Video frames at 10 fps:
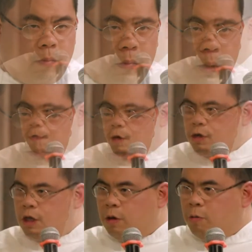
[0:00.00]
The
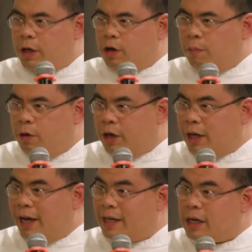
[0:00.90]
beauty we
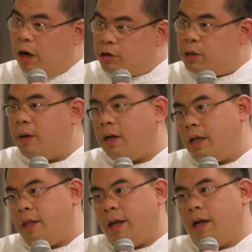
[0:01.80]
communicate ultimately
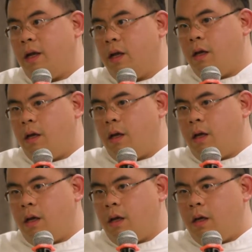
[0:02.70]
then
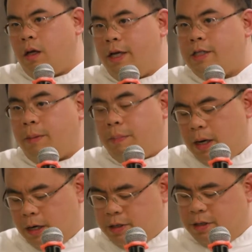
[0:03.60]
is a
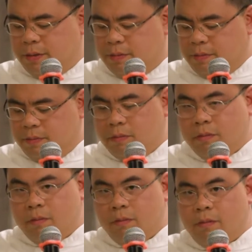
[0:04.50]
person.
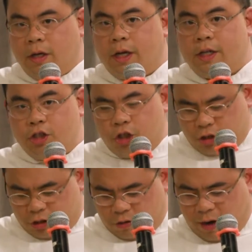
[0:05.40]
It is
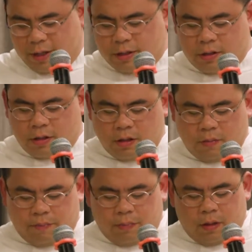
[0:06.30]
Jesus Christ.
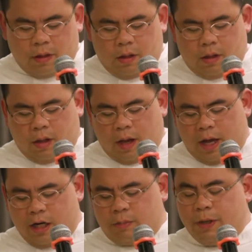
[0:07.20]

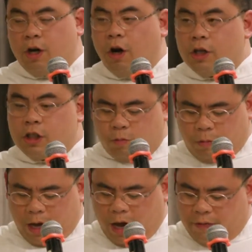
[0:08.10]
And it's because
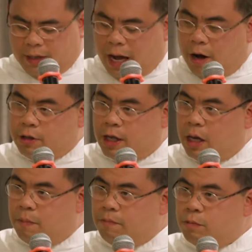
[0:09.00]
we have allowed
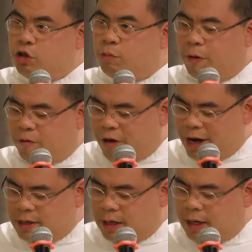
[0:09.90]
him to
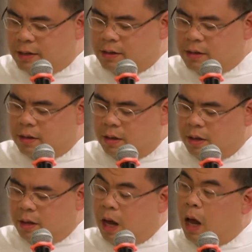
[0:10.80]
befriend us
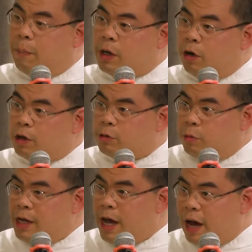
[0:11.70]
and because
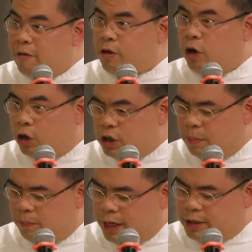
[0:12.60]
we have
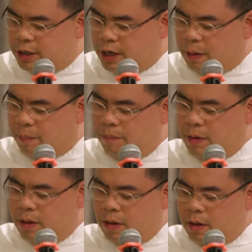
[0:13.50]
contemplated him
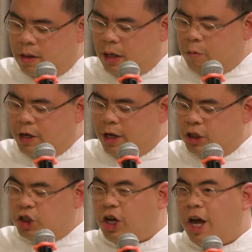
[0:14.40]
that we can
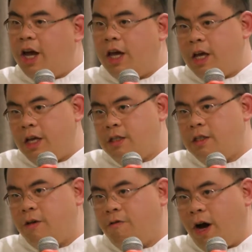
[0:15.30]
share his
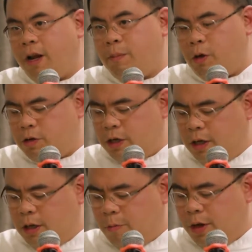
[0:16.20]
divine
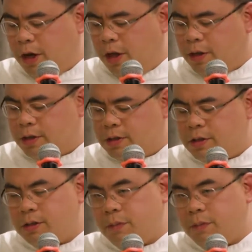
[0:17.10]
beauty with others.